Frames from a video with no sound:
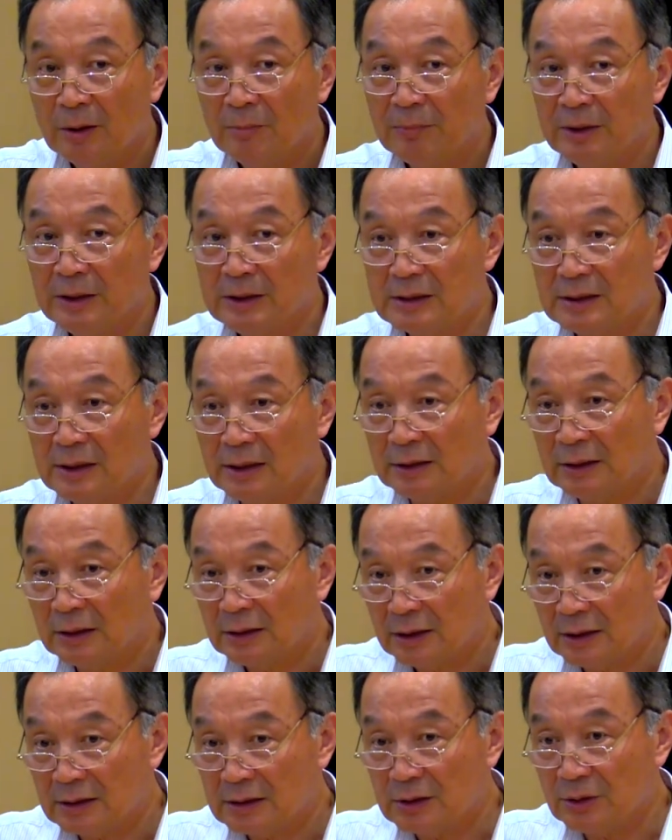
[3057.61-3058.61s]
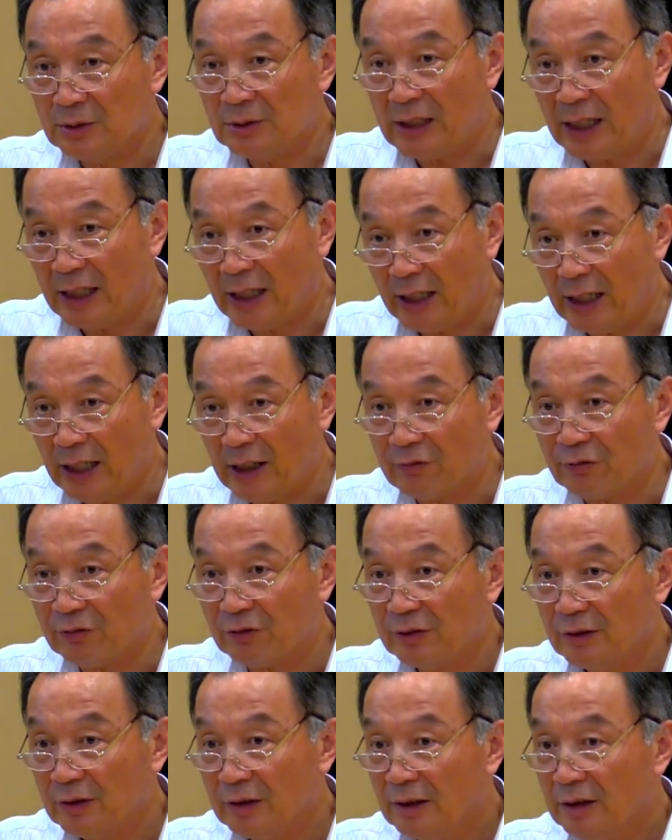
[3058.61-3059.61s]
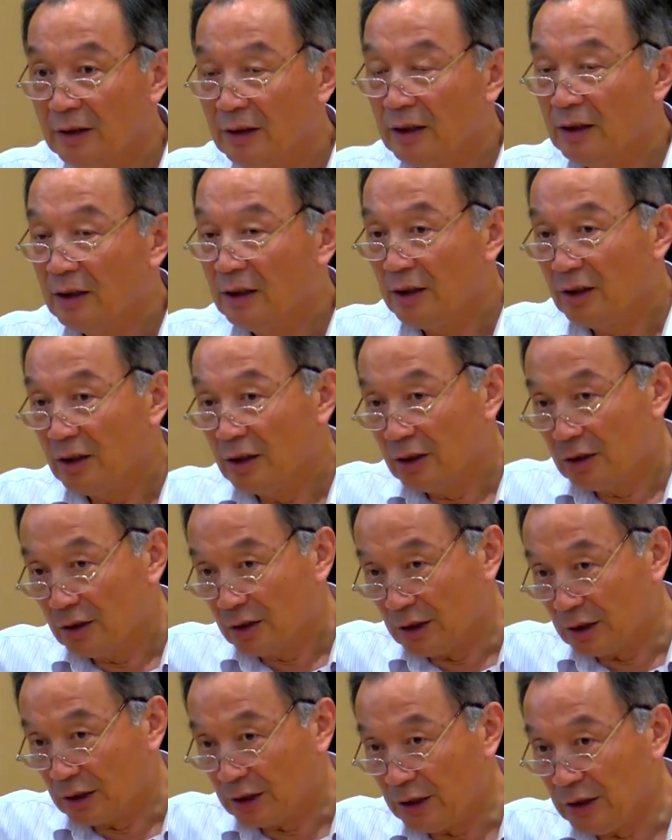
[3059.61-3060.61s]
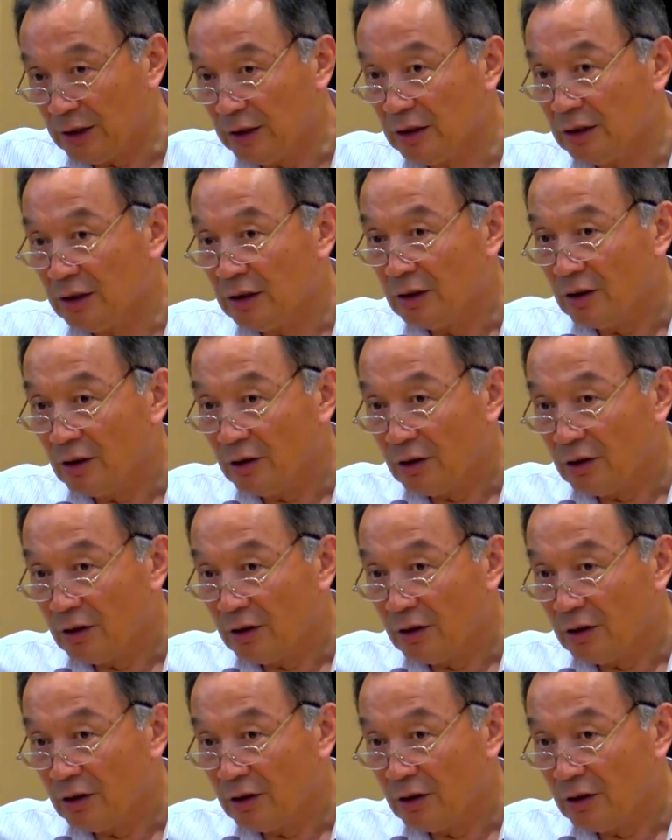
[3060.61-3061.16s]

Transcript: means that they still can have the key